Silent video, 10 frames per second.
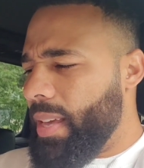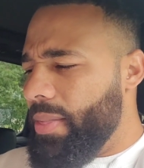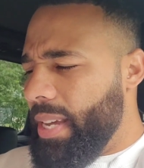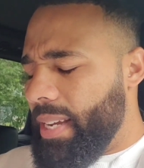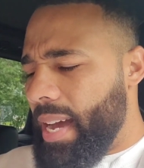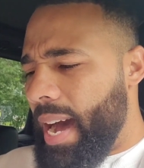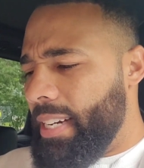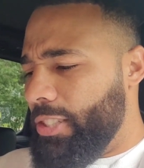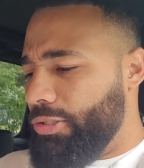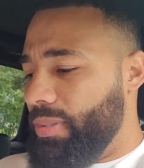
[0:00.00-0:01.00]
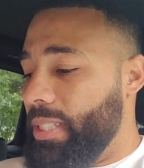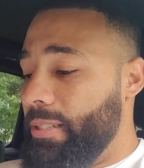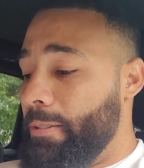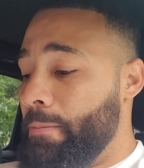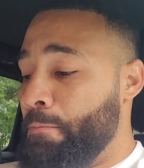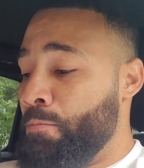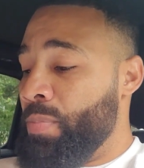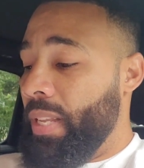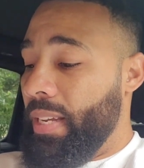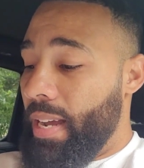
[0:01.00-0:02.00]
that God is real
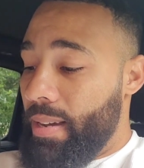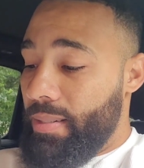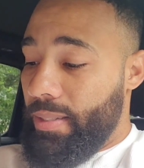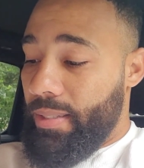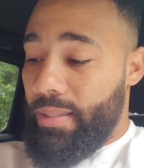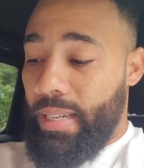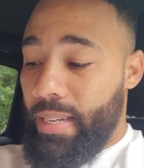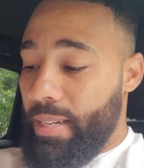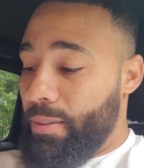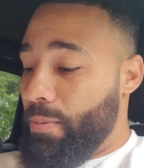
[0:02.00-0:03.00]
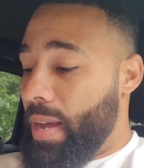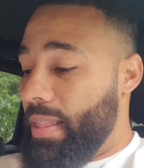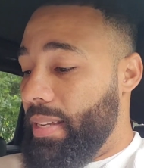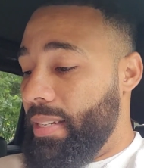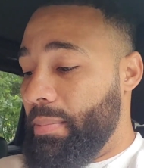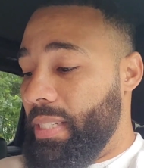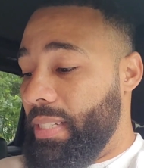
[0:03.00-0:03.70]
and I understand why the enemy